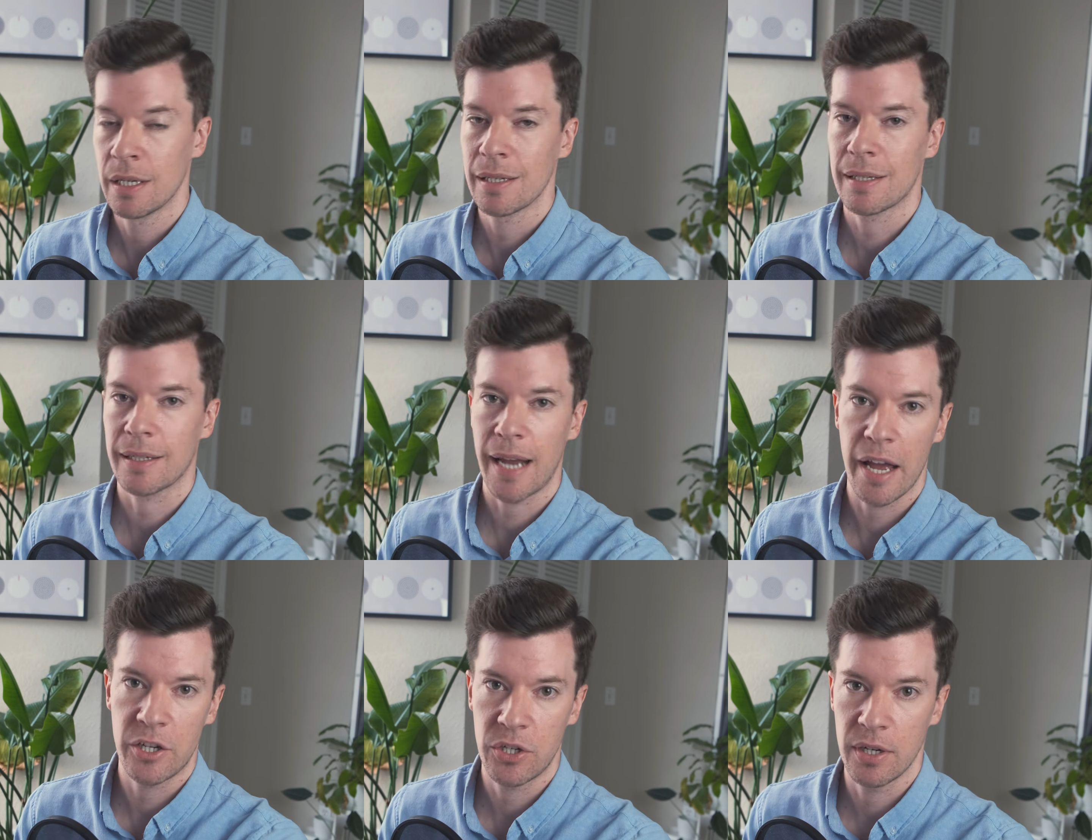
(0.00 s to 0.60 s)

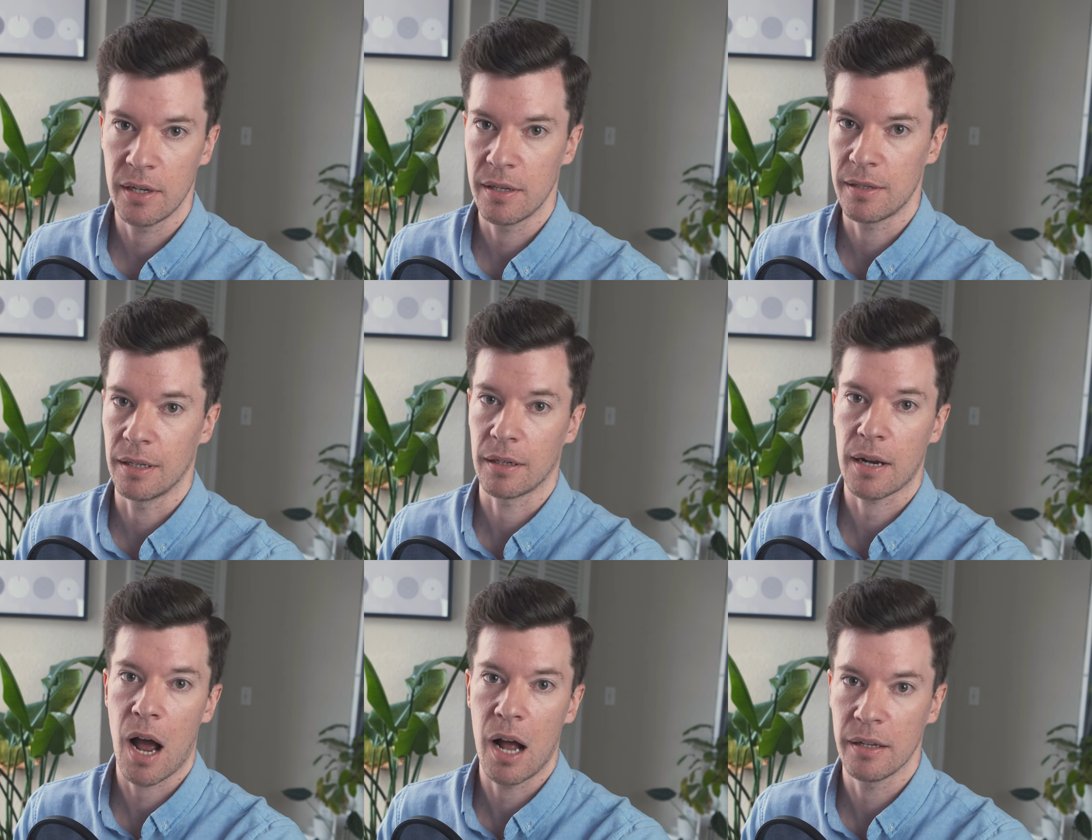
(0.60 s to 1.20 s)
sketches
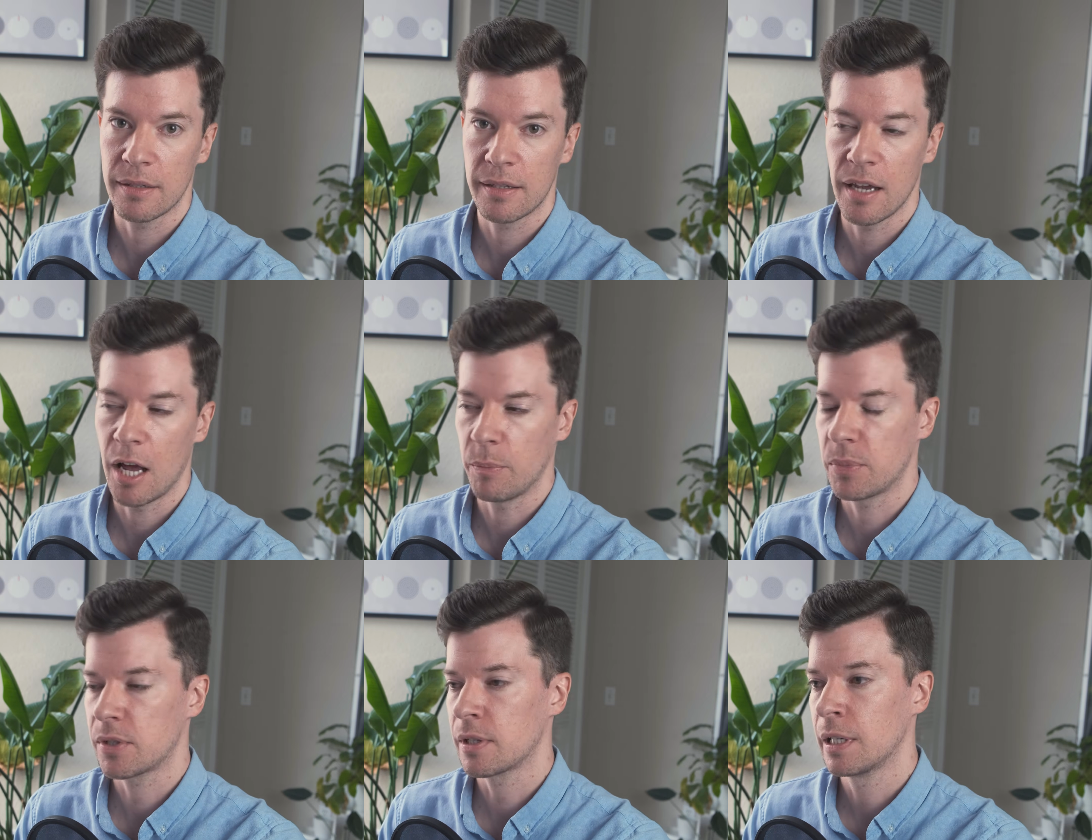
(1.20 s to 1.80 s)
and
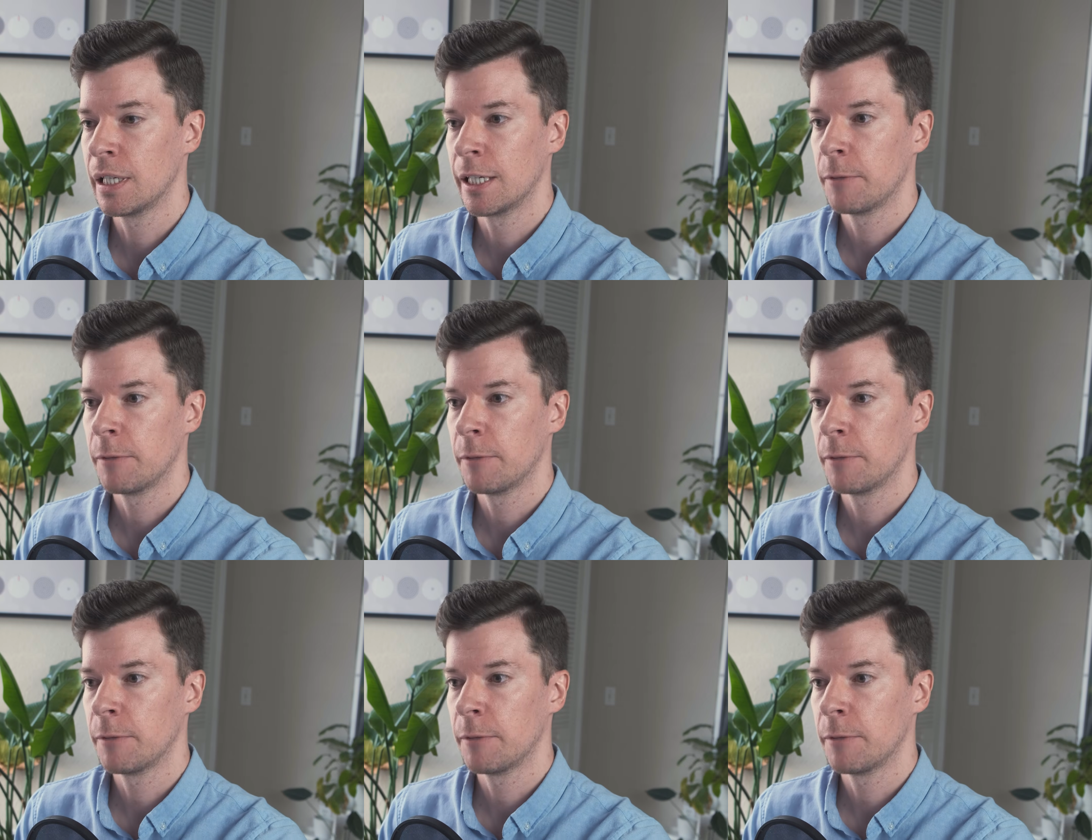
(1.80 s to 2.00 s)
concepts